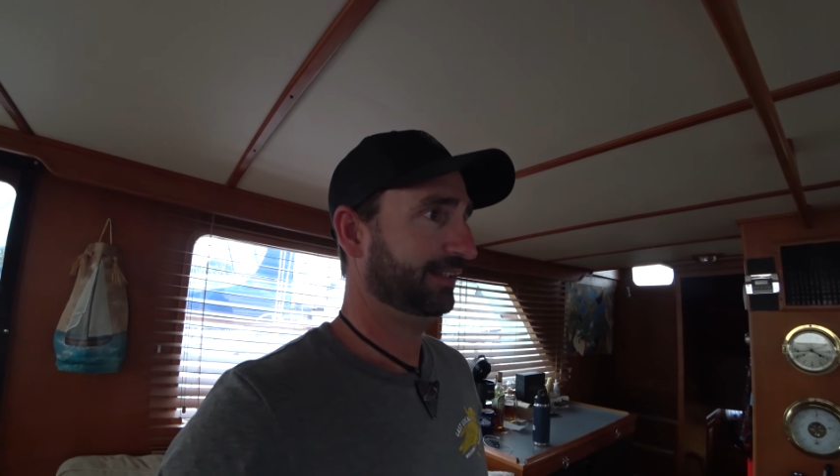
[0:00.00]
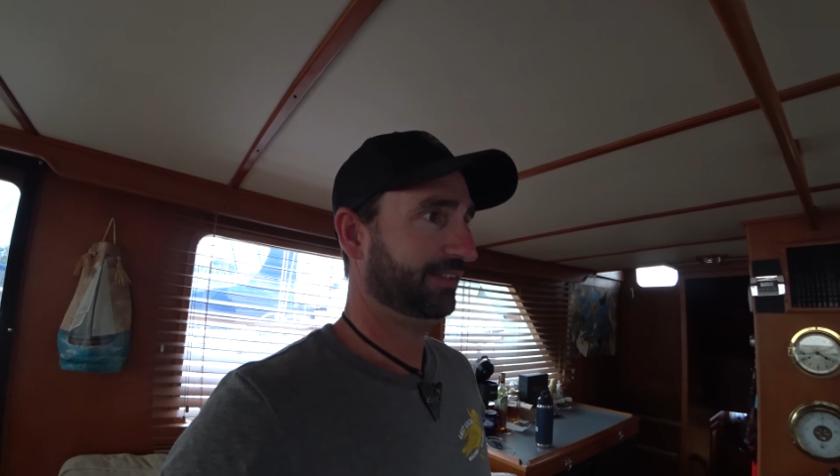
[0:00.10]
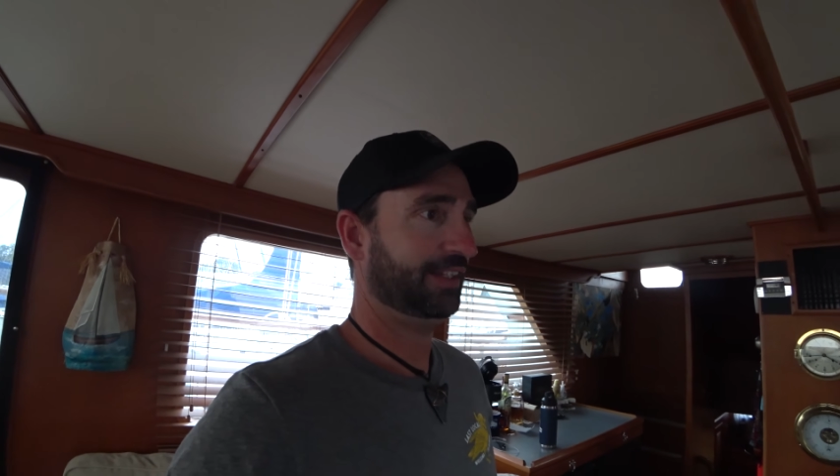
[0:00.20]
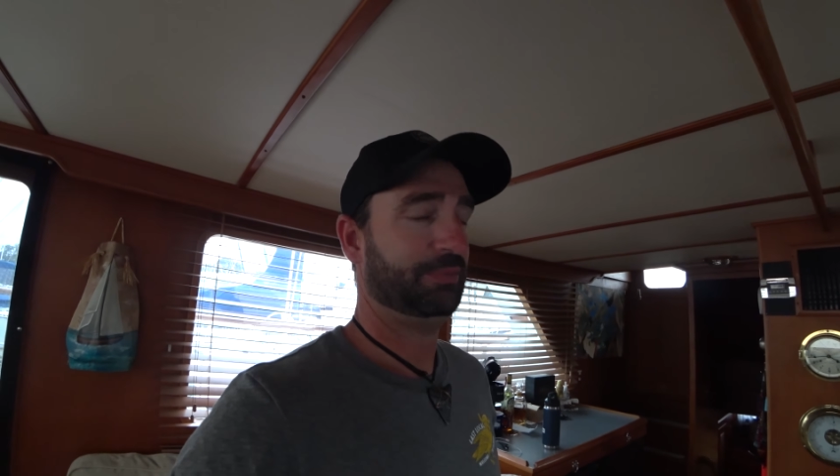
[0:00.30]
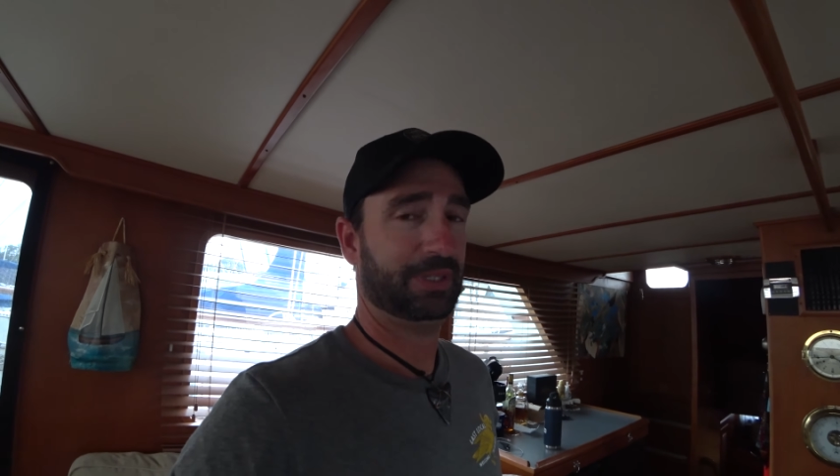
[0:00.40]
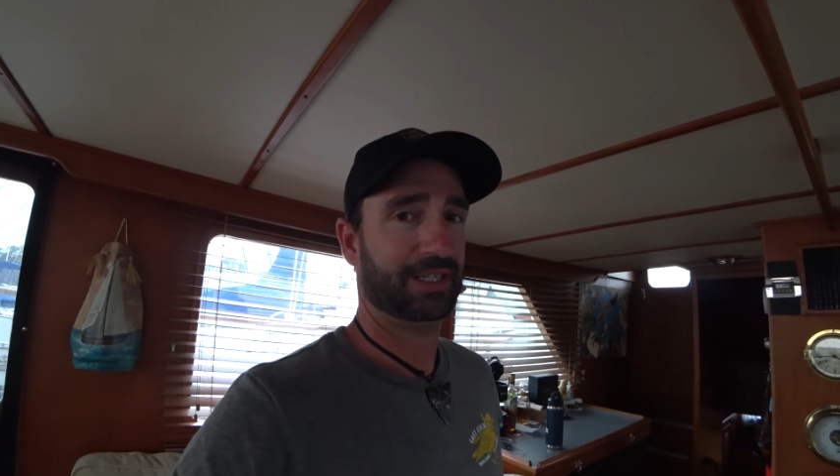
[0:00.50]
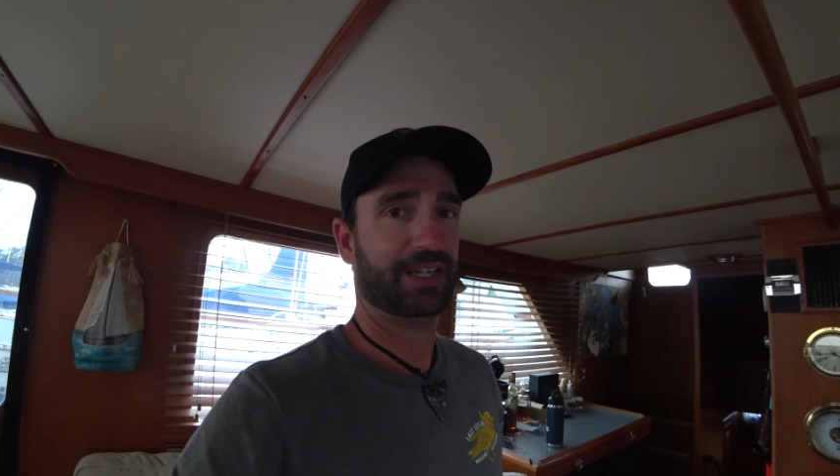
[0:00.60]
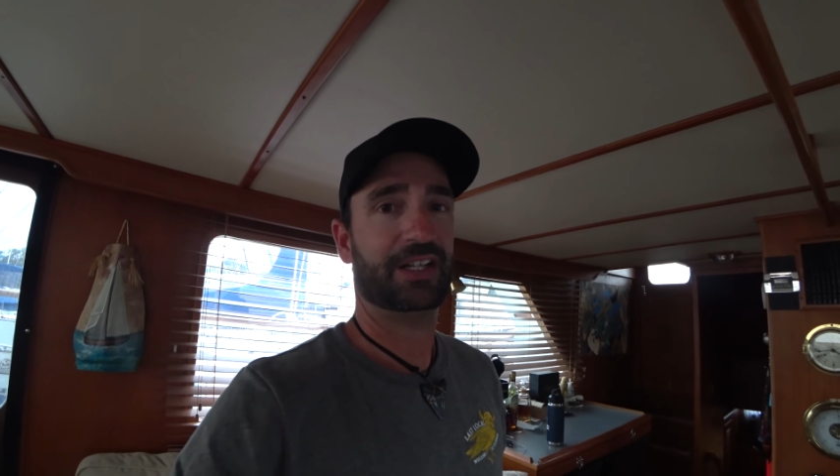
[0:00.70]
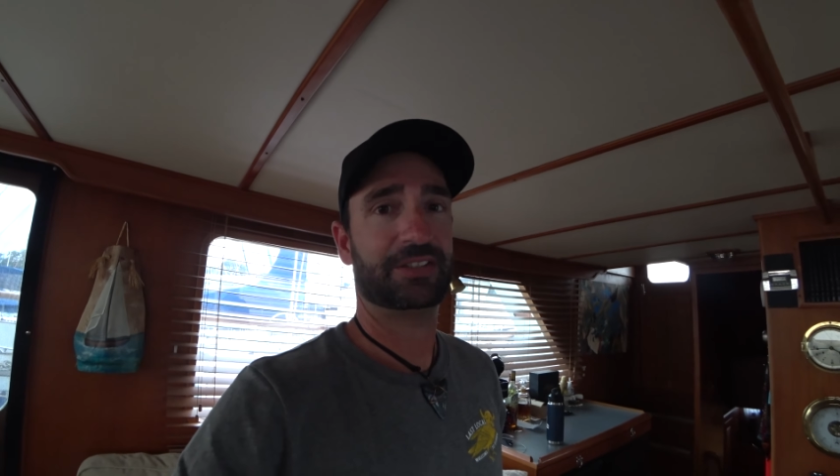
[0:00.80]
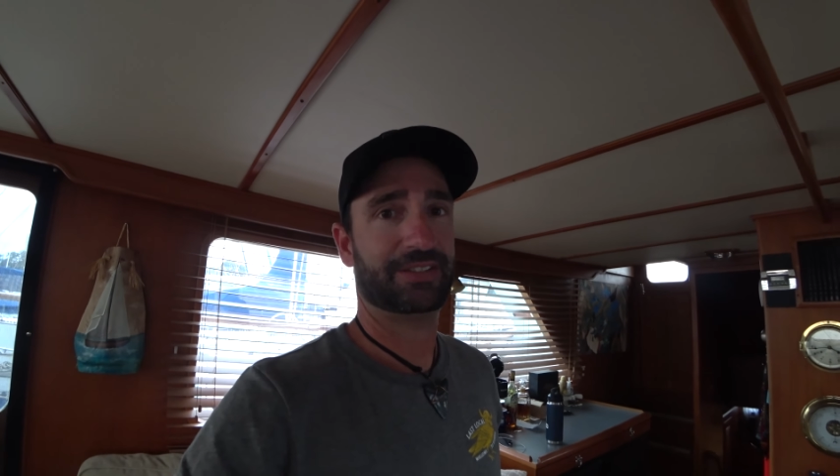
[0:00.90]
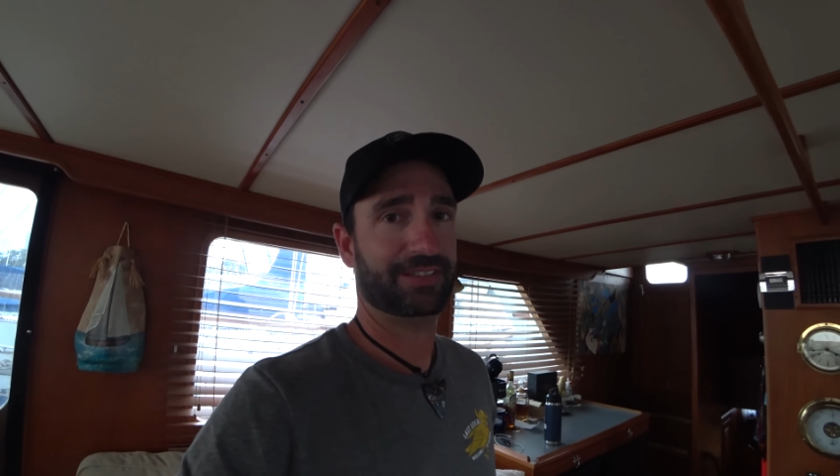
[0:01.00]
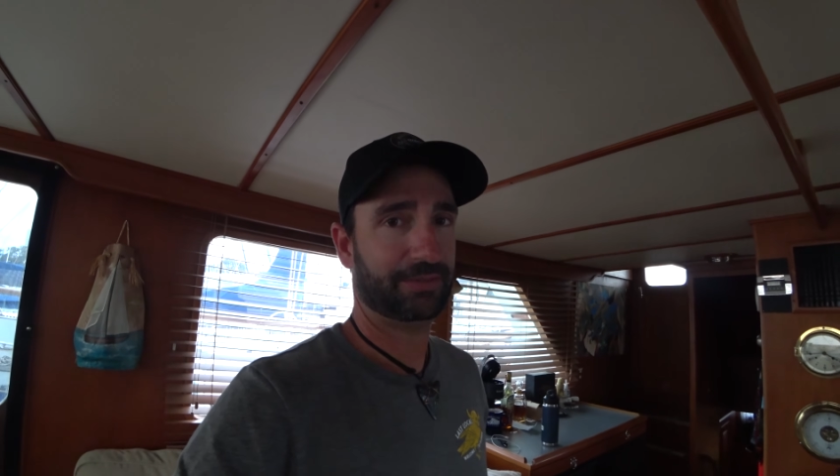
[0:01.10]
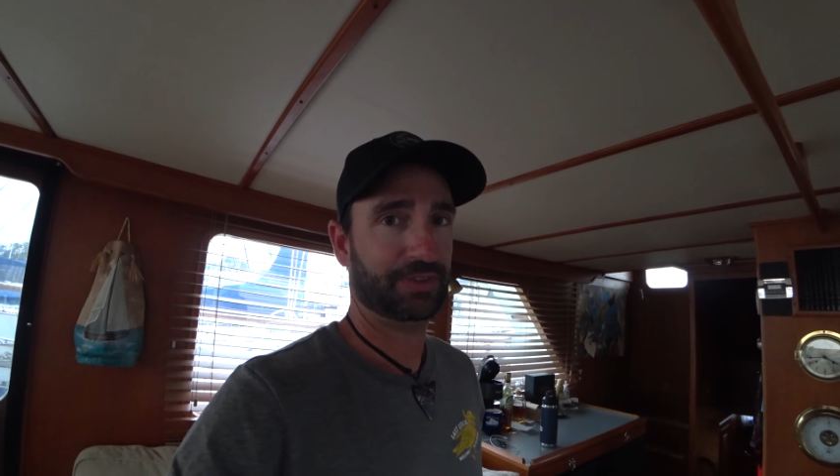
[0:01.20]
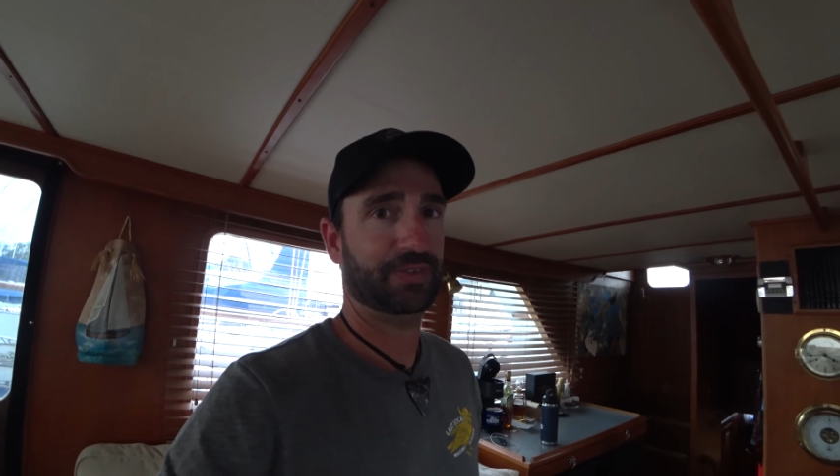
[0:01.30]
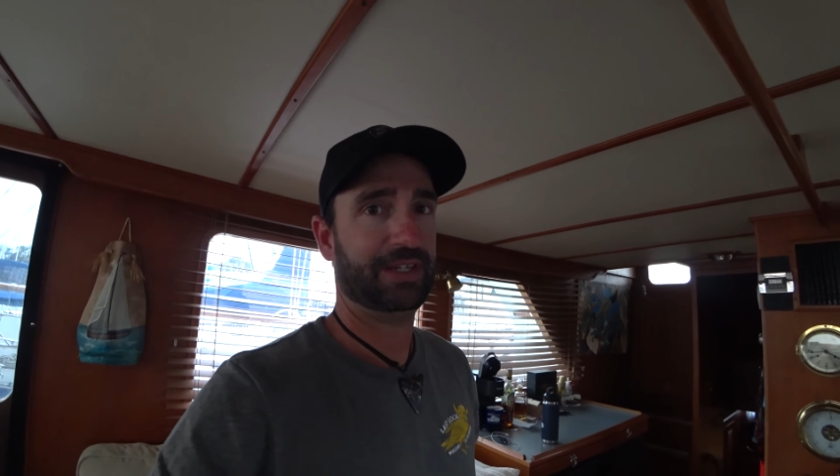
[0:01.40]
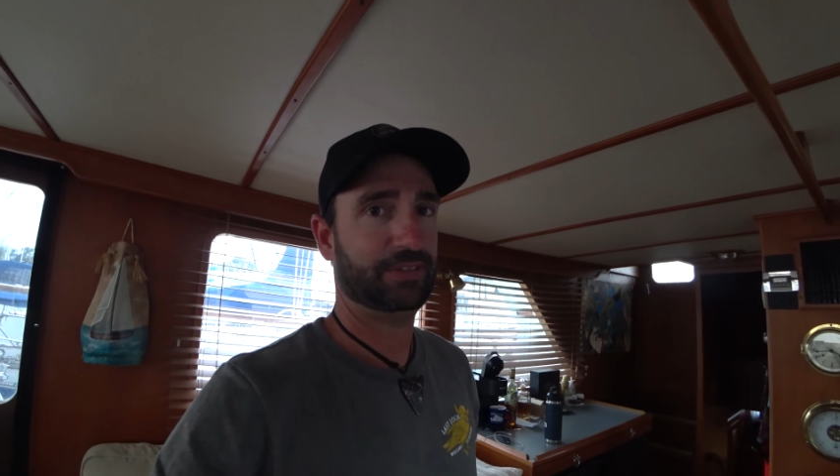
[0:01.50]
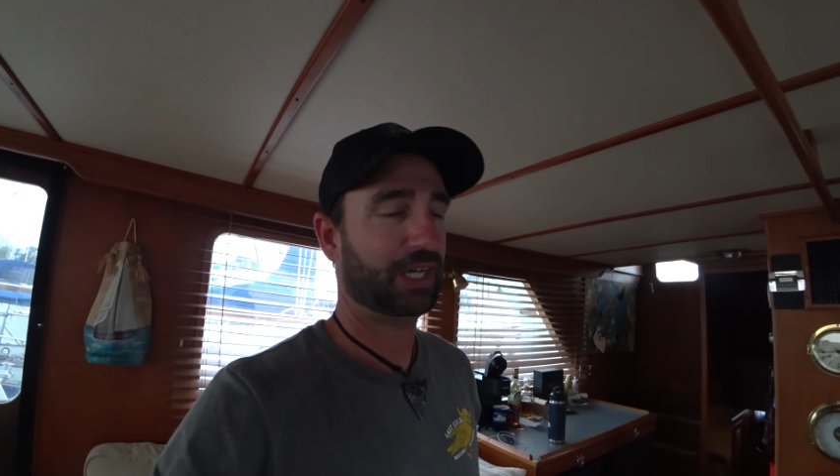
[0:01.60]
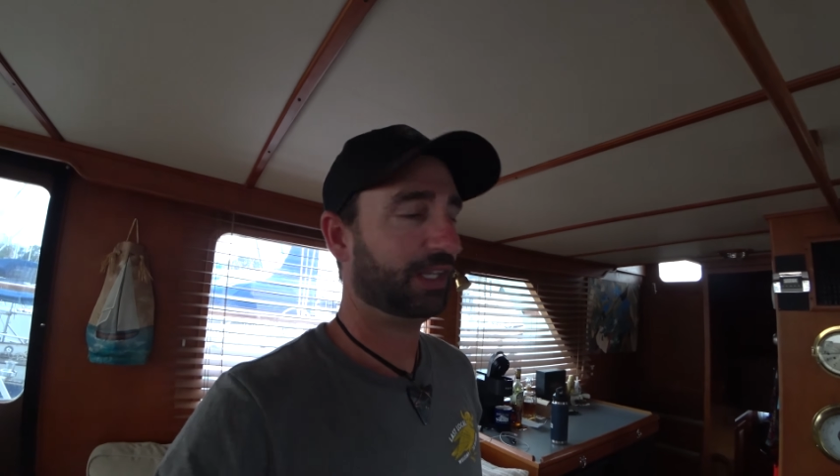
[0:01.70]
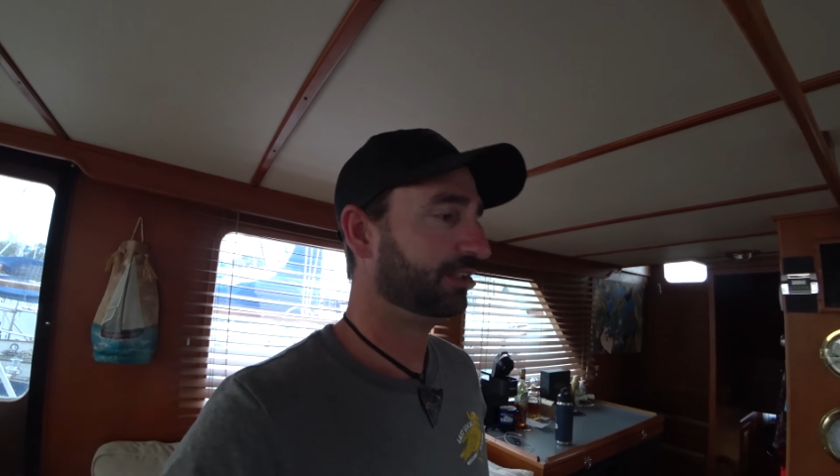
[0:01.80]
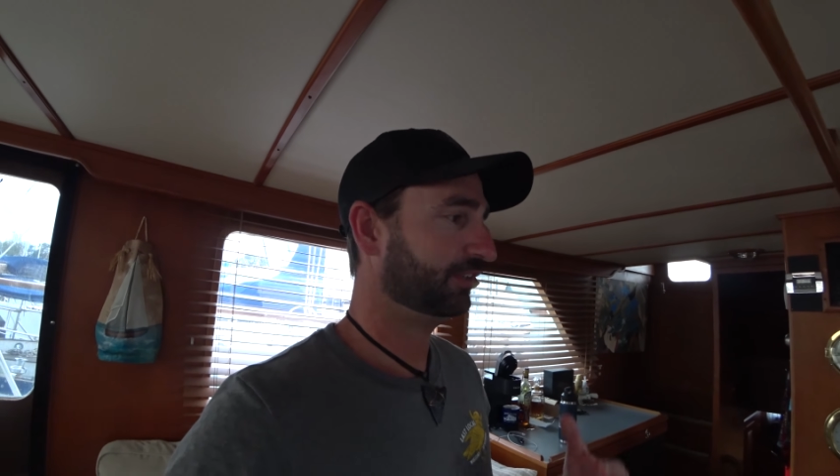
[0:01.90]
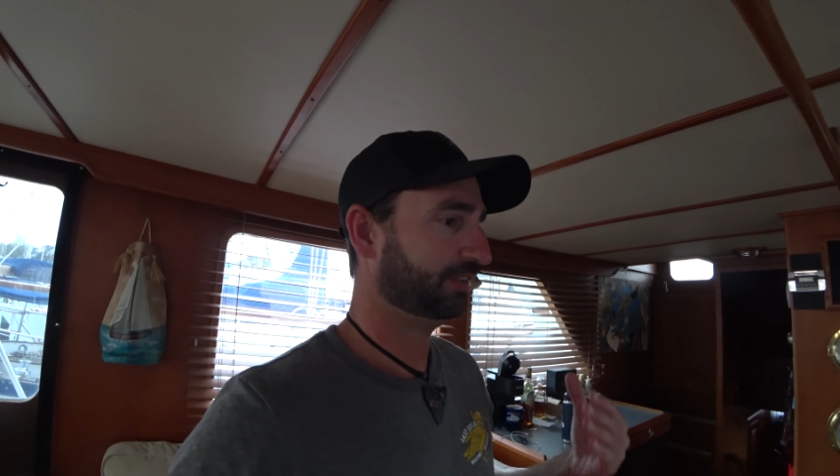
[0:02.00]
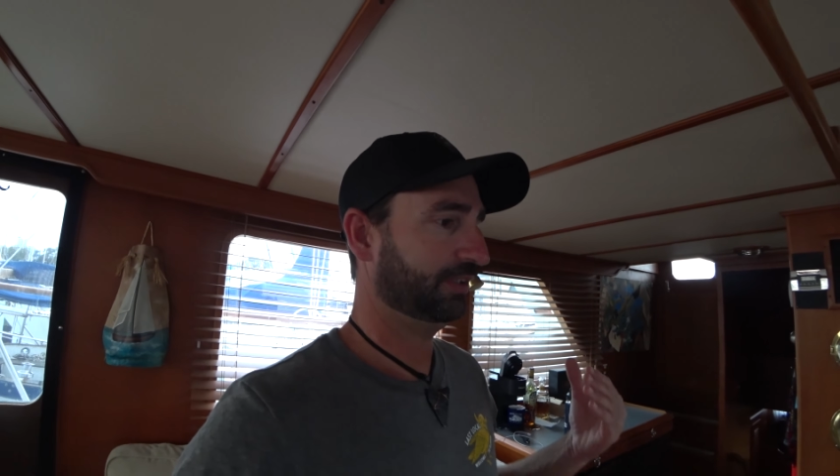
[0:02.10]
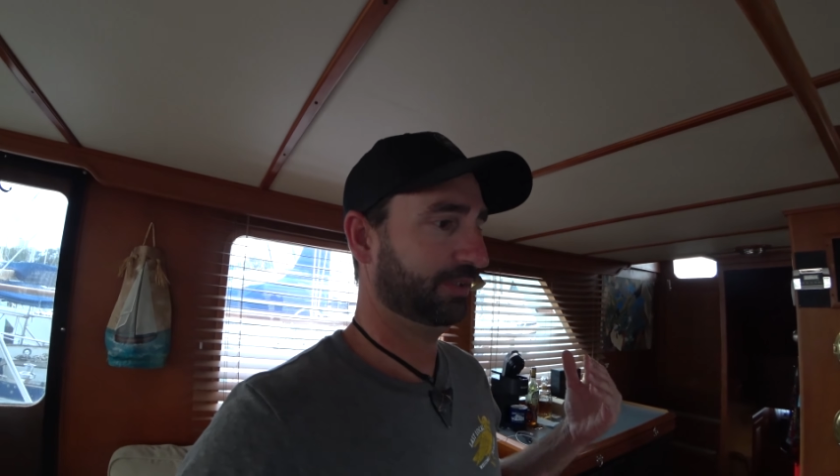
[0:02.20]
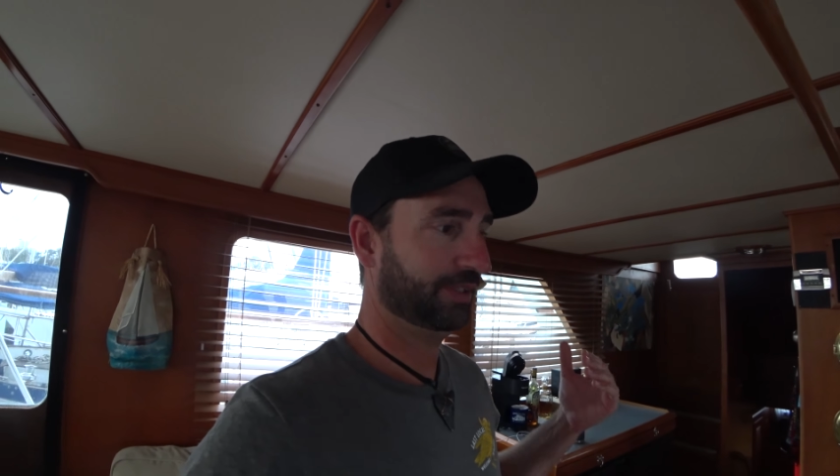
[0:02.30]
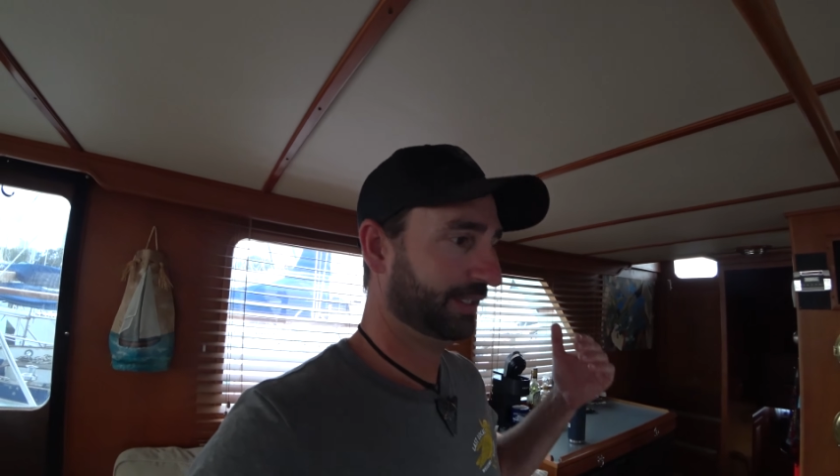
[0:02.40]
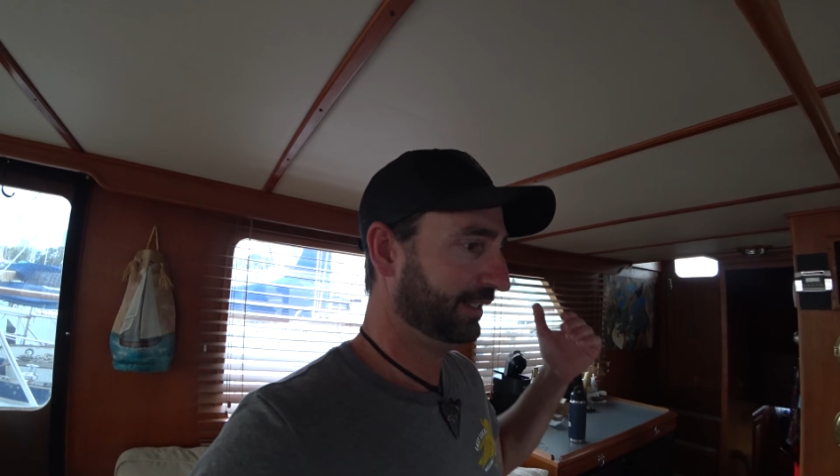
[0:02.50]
It saved me like $175, so